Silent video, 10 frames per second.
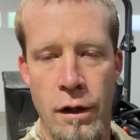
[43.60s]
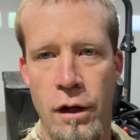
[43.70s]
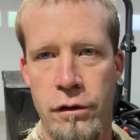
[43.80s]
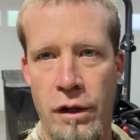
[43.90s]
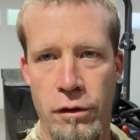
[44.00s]

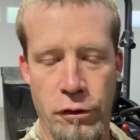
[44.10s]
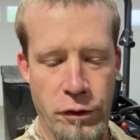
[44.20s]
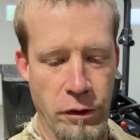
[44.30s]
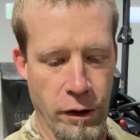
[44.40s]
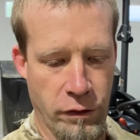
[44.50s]
So I took a
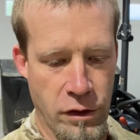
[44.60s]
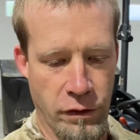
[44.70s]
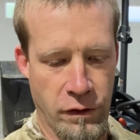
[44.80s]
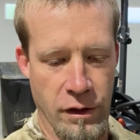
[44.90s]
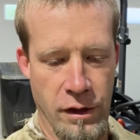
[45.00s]
few notes
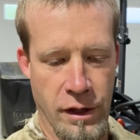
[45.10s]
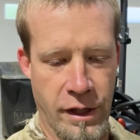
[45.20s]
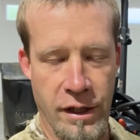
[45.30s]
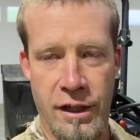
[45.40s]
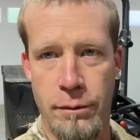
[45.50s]
just to
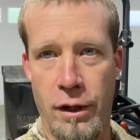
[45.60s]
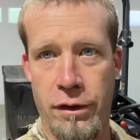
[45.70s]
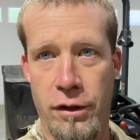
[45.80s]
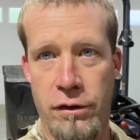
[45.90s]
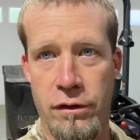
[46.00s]
kind of keep my
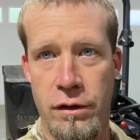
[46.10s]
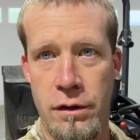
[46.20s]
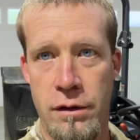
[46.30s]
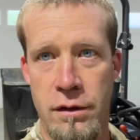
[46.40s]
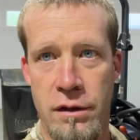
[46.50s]
thoughts
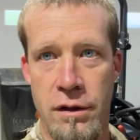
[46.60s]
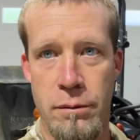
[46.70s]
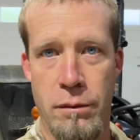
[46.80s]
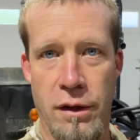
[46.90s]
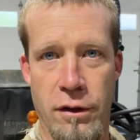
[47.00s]

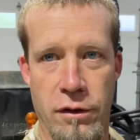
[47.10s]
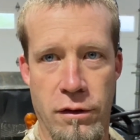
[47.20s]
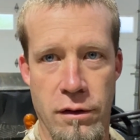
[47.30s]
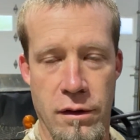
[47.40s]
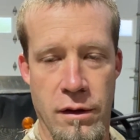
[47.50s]

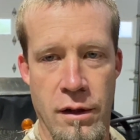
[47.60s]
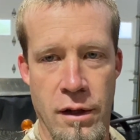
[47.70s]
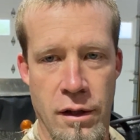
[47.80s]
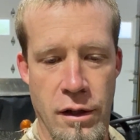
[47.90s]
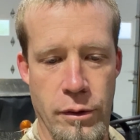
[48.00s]

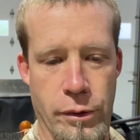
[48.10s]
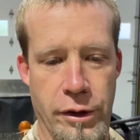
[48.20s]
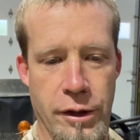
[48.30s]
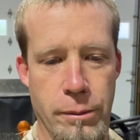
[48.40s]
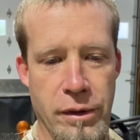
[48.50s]
in order here.